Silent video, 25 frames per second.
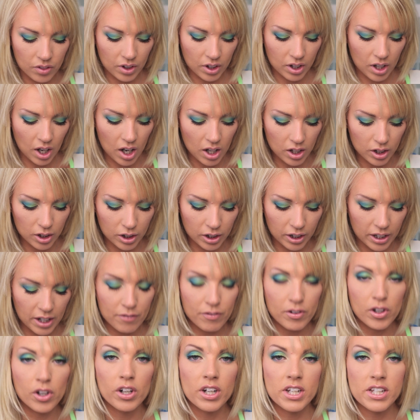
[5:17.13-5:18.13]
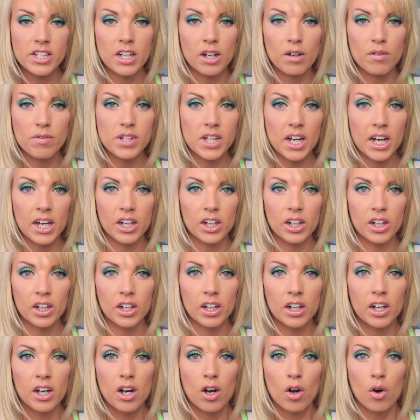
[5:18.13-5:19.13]
The color, if you're a
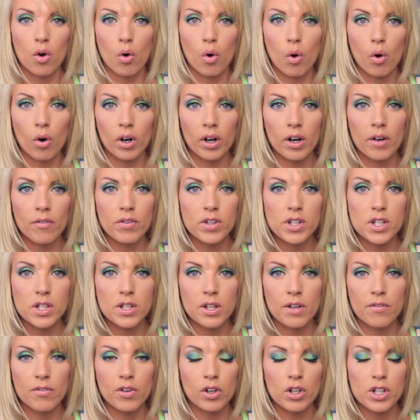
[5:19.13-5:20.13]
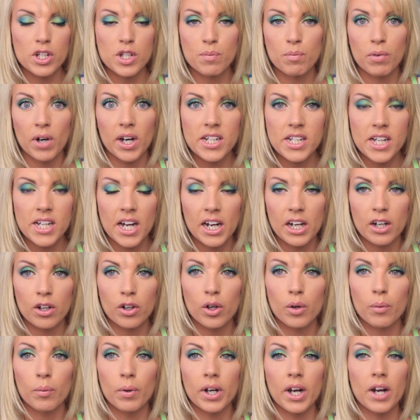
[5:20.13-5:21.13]
self-tanner or if, if you're a spray
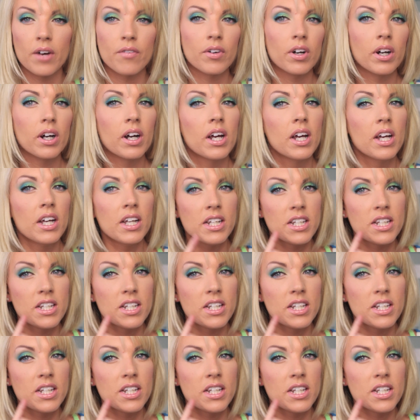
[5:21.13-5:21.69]
tanner or whatever,